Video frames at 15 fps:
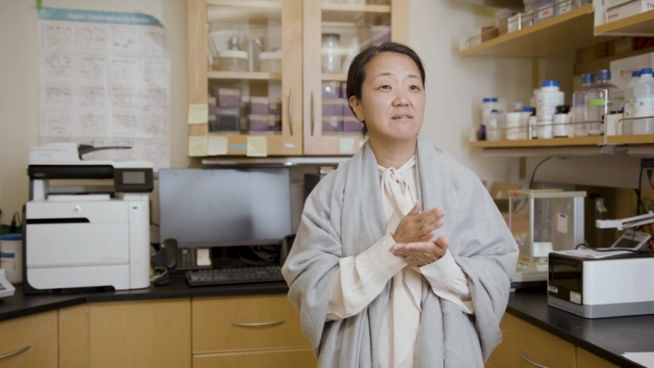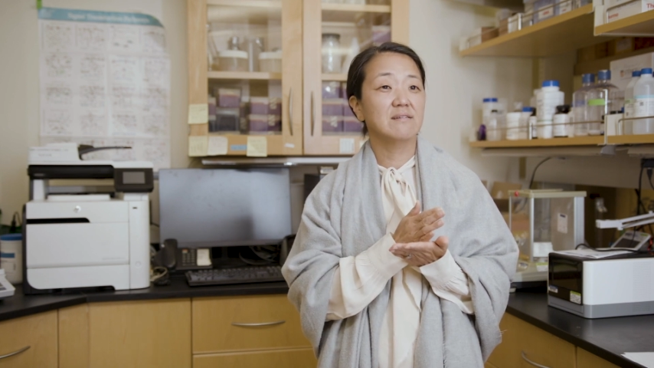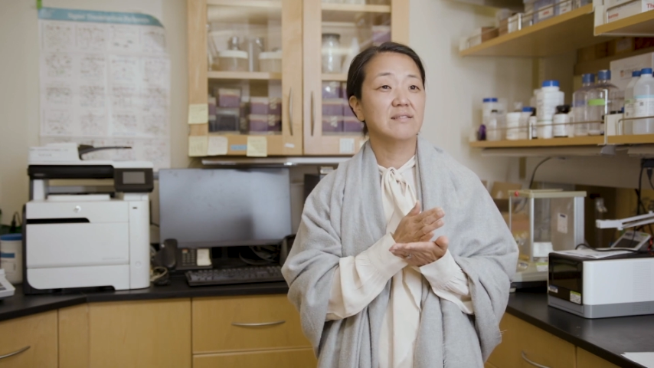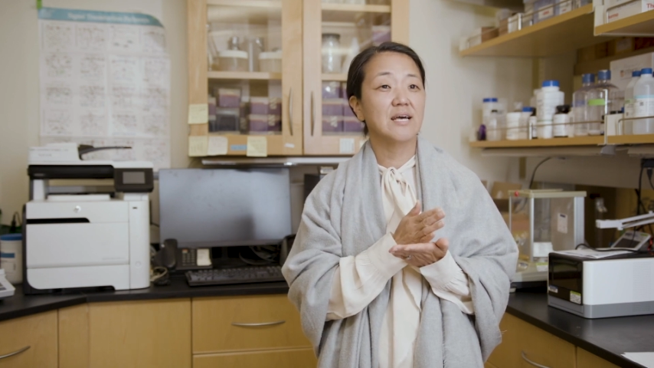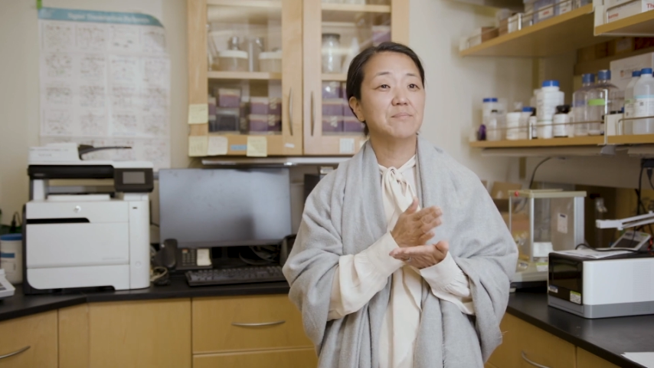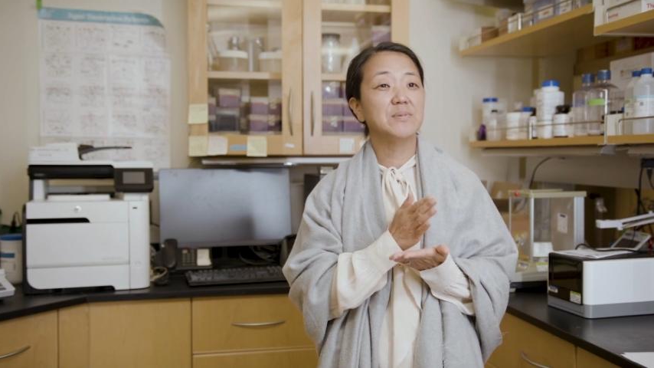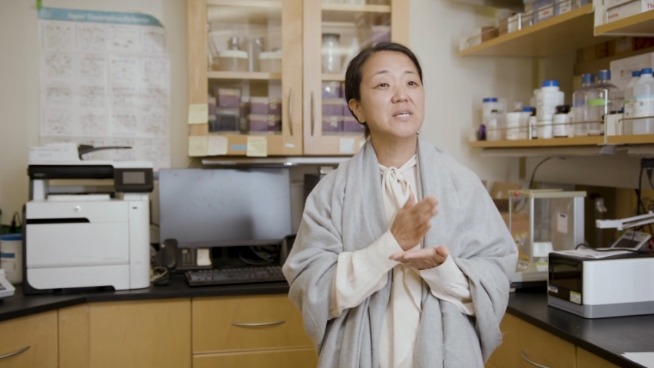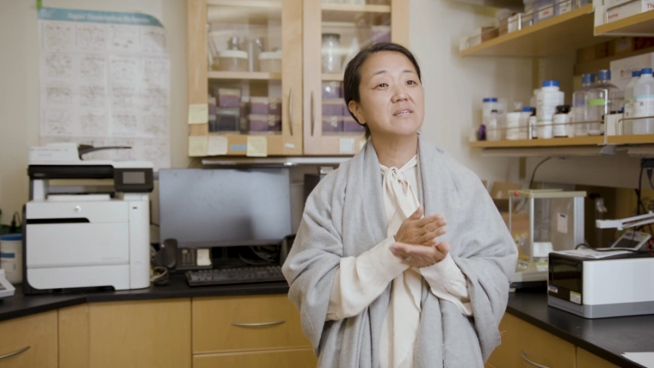
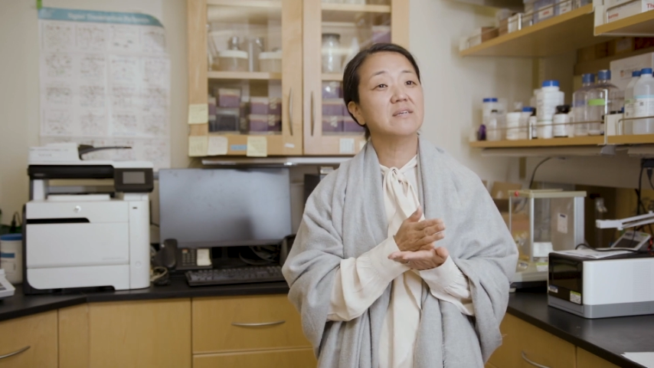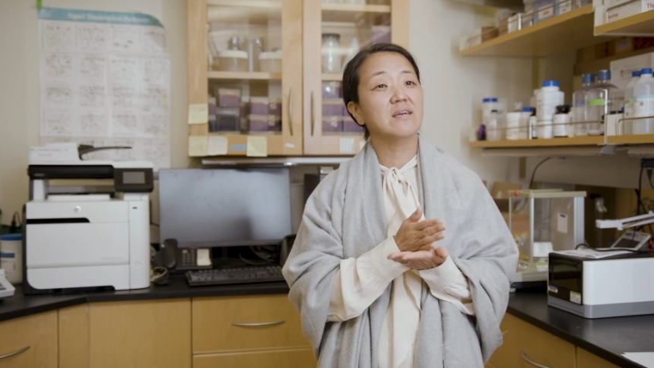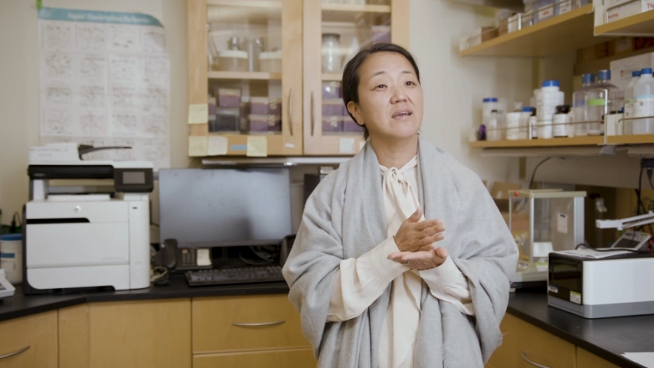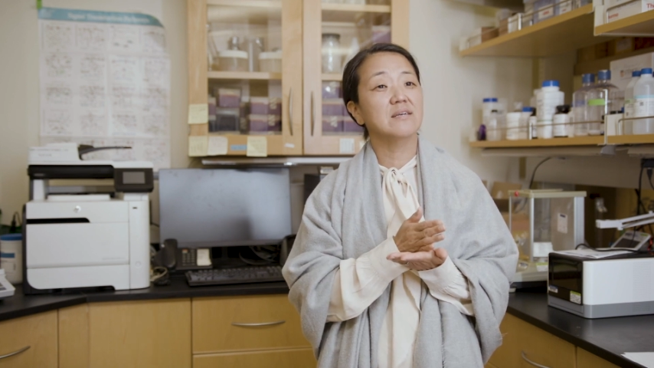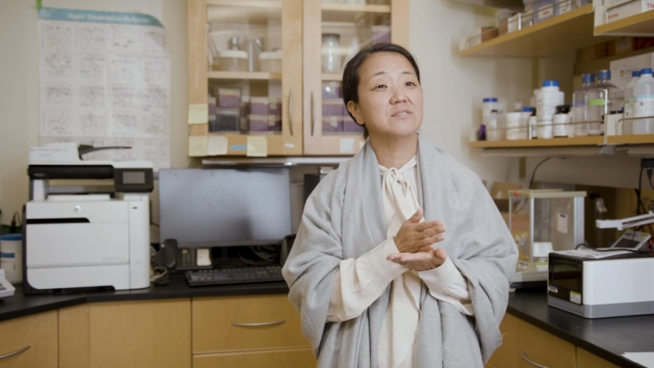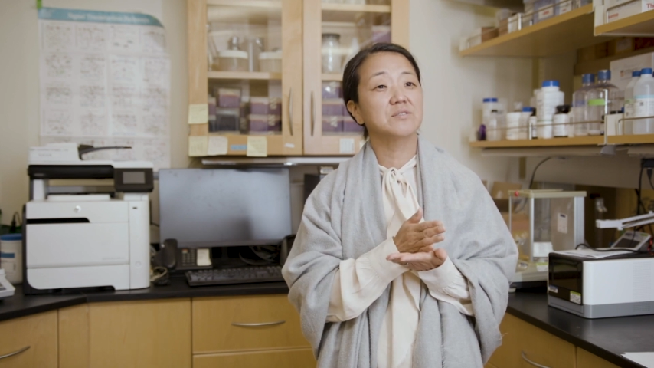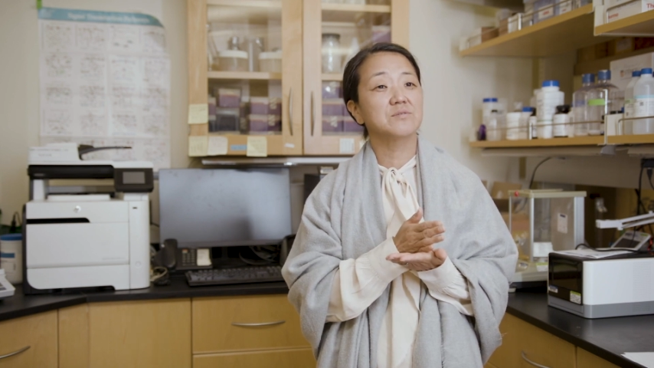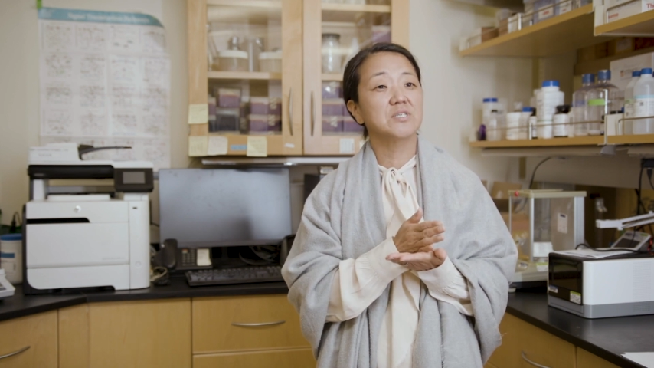that being a
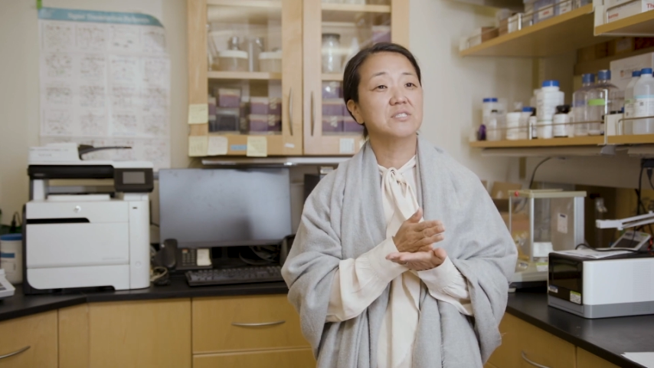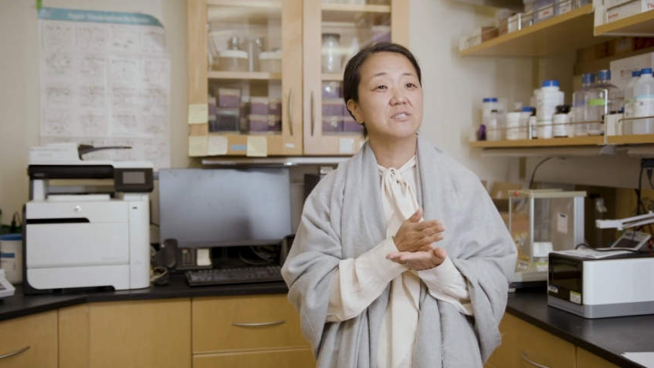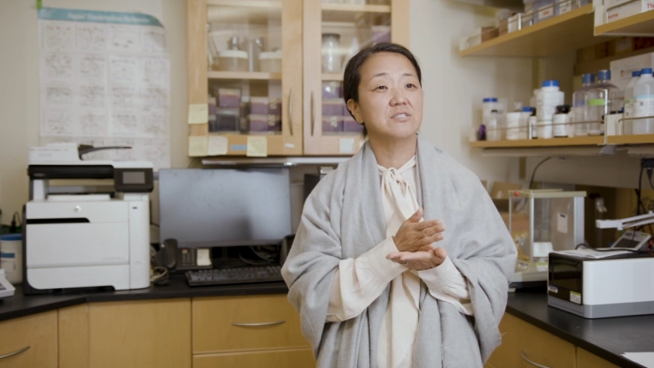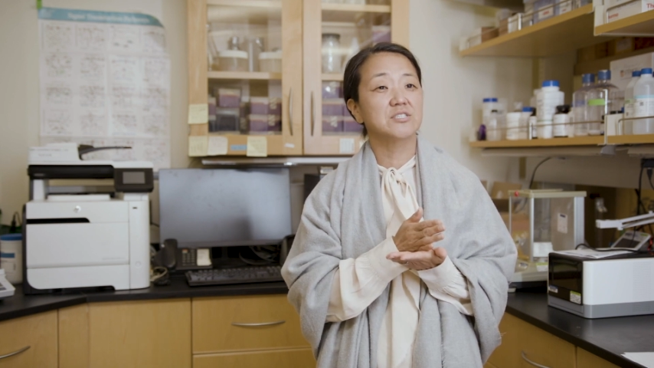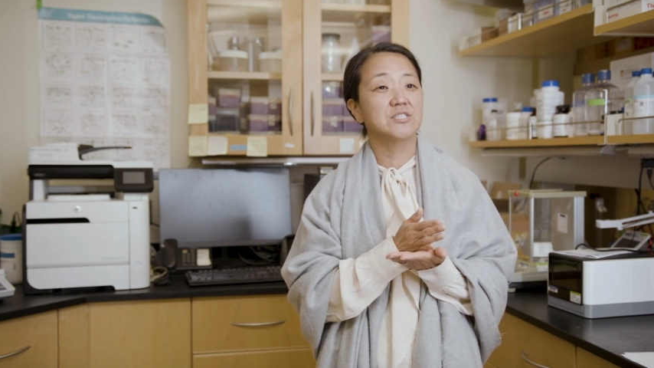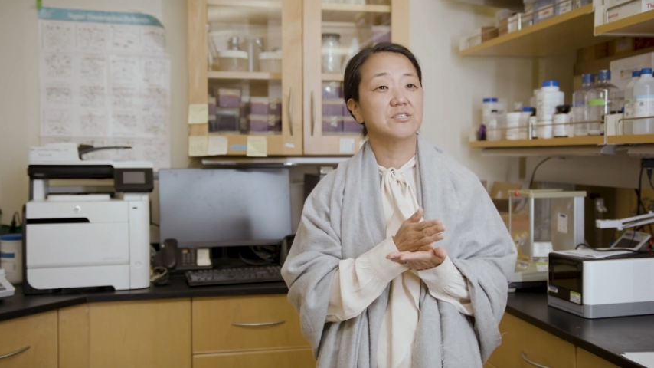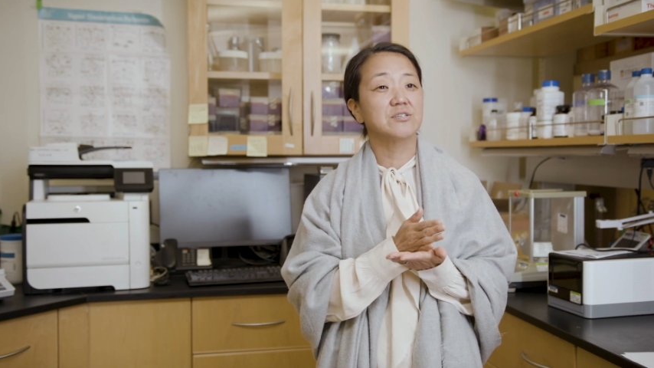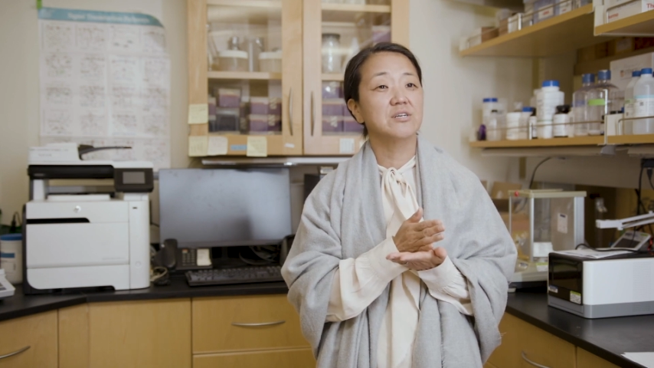cancer
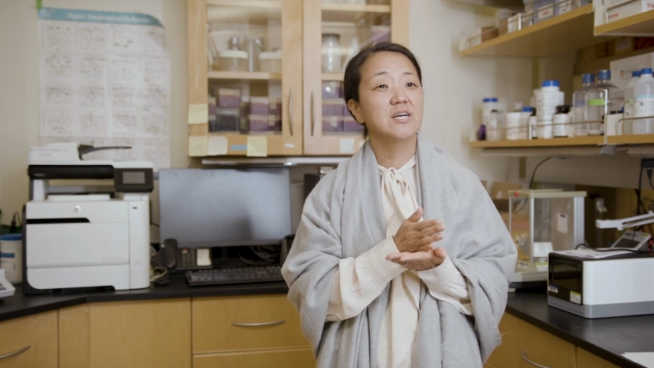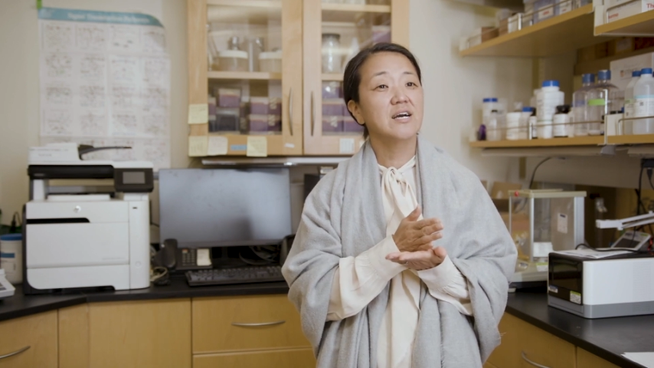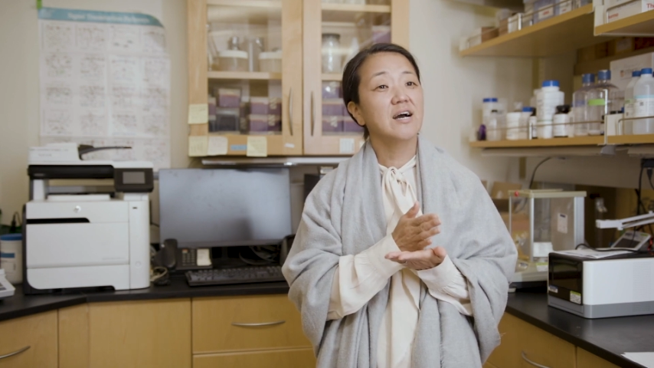researcher,